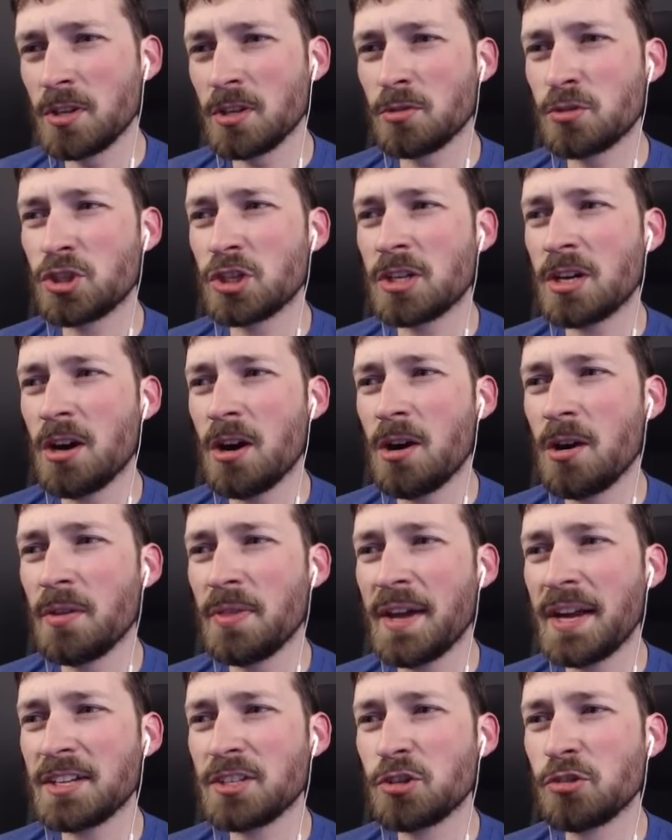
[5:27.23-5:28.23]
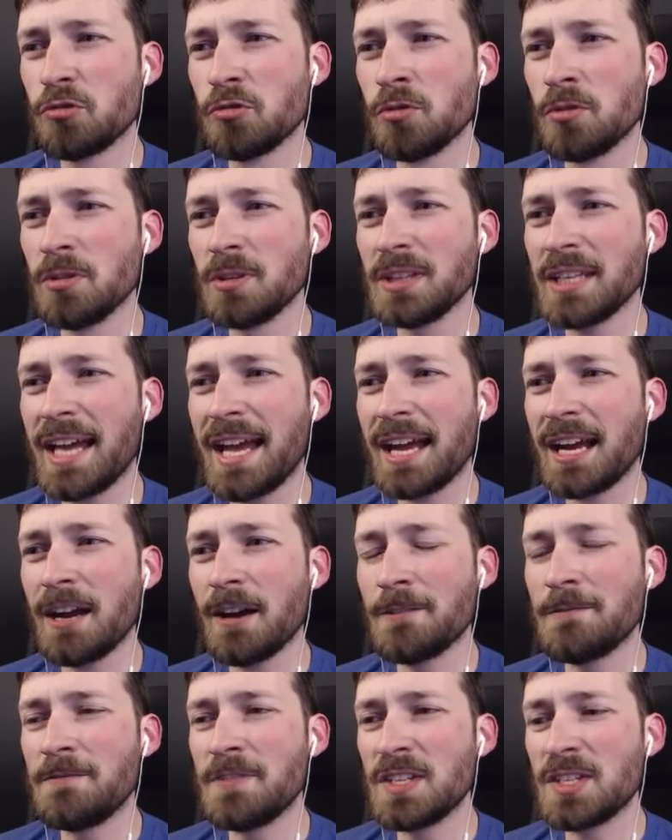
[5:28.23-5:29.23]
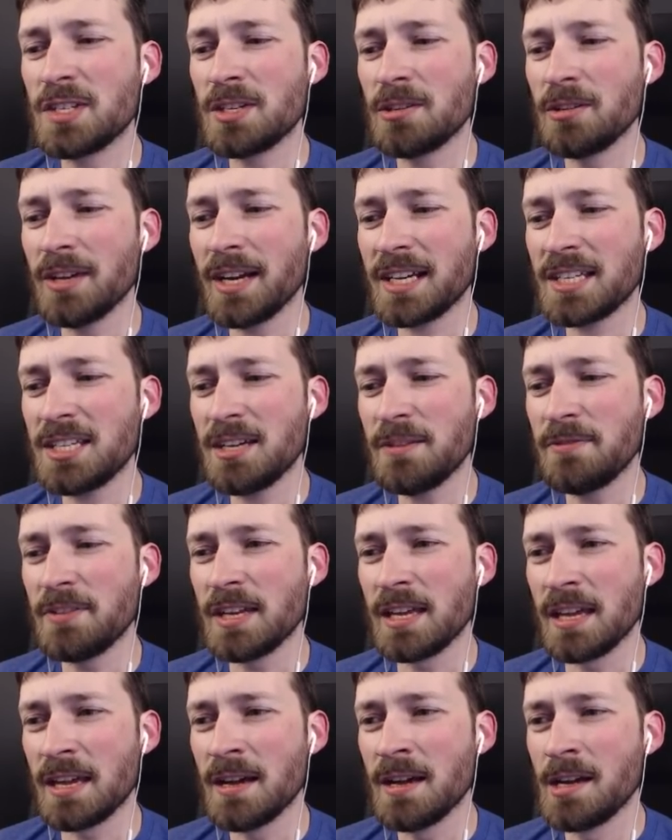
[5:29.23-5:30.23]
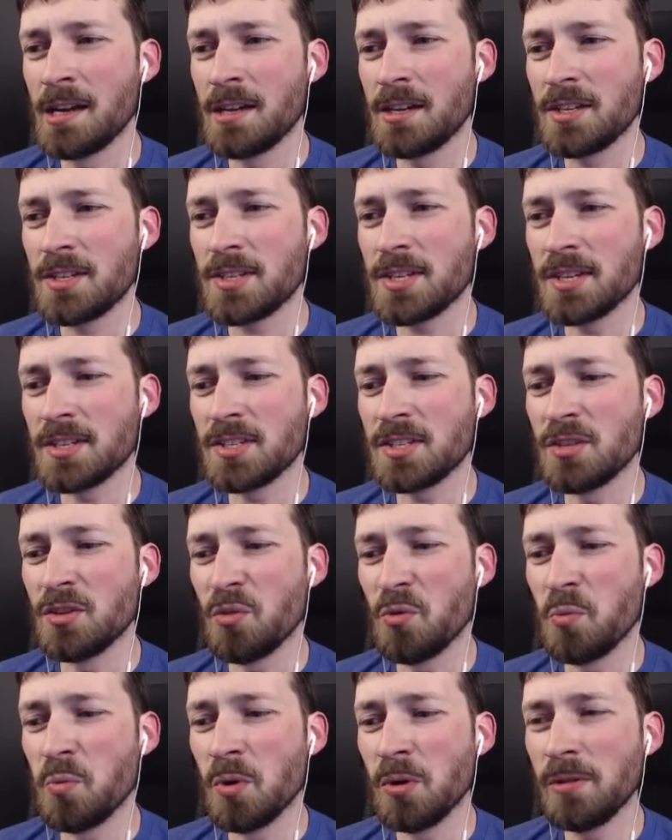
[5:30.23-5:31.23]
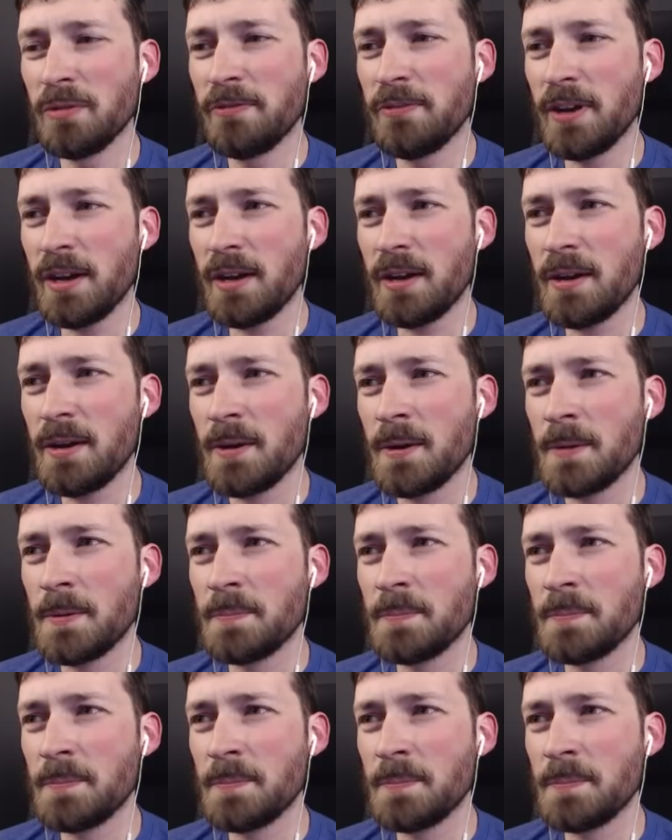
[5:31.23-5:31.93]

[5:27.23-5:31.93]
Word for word: You should call that cruel lack of physical activity, says the wolfa.